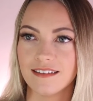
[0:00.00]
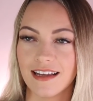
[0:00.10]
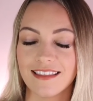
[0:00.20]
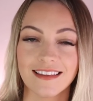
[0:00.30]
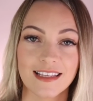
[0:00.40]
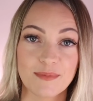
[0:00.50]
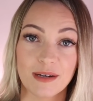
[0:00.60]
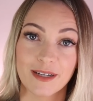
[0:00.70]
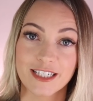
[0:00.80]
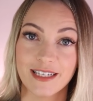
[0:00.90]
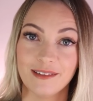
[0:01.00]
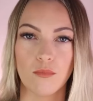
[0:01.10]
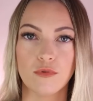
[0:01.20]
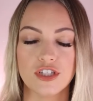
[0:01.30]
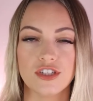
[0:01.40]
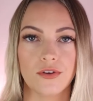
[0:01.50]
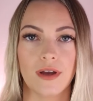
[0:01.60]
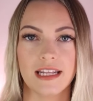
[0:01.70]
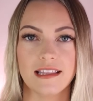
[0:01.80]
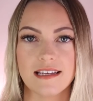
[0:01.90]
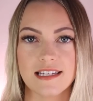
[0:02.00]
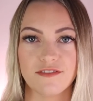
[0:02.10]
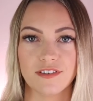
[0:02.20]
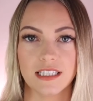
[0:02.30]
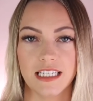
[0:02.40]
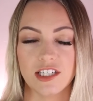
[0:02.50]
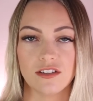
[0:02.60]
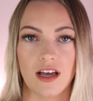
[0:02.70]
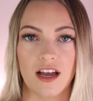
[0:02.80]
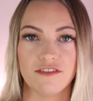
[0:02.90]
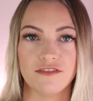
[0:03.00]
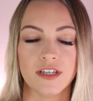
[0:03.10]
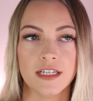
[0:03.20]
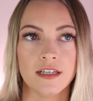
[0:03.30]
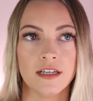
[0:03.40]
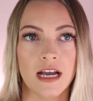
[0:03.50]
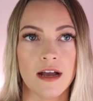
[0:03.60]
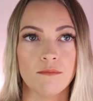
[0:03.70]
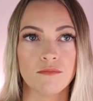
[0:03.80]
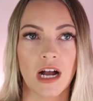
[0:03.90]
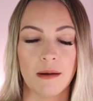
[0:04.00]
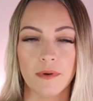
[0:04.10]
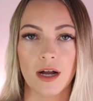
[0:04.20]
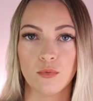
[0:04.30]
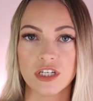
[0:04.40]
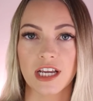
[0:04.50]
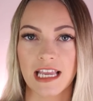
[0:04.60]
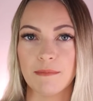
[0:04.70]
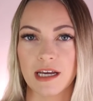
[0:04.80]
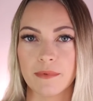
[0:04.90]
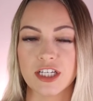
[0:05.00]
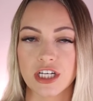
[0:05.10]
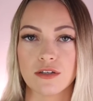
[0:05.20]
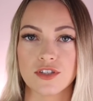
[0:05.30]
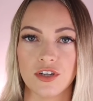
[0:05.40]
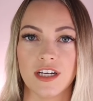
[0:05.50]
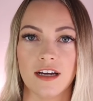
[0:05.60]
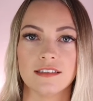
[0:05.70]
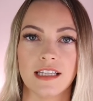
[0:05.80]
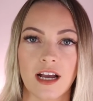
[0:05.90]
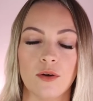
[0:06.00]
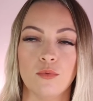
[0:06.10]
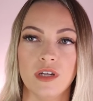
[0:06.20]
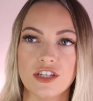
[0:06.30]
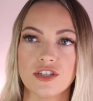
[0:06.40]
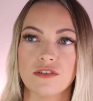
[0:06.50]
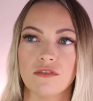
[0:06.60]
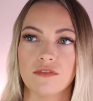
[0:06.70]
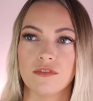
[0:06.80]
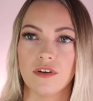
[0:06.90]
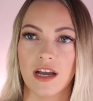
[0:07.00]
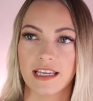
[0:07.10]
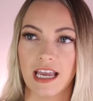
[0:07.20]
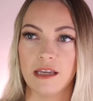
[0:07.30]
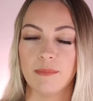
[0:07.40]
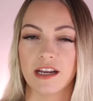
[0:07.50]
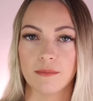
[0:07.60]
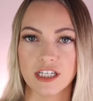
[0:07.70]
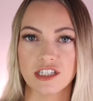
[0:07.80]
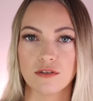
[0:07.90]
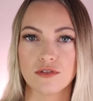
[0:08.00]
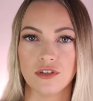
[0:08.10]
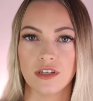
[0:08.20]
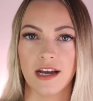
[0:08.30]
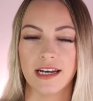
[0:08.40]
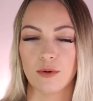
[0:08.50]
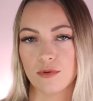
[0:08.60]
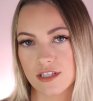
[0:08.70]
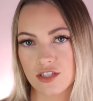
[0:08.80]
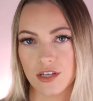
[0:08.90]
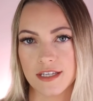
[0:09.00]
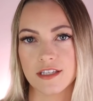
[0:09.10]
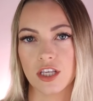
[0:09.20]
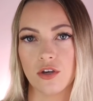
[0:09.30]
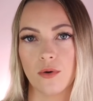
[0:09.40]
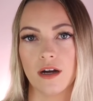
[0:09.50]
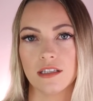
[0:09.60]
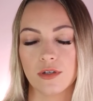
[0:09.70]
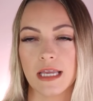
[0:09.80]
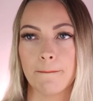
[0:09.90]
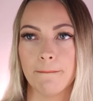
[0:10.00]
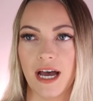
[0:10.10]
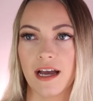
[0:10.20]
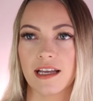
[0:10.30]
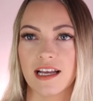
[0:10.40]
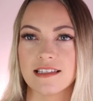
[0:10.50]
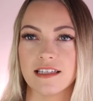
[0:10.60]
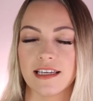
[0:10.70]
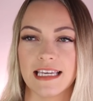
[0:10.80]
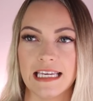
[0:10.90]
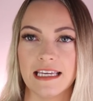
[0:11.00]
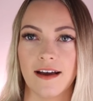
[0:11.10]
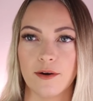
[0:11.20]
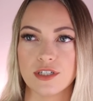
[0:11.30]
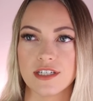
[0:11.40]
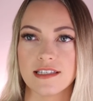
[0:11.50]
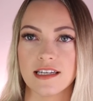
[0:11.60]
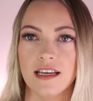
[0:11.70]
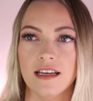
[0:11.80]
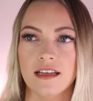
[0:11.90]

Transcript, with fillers: I think that's pretty much it. Would you do anything differently in your life? I wish I came out of my shell sooner. Like I wish I came out of my shell sooner and I wasn't so insecure. Looking back as a kid, I was just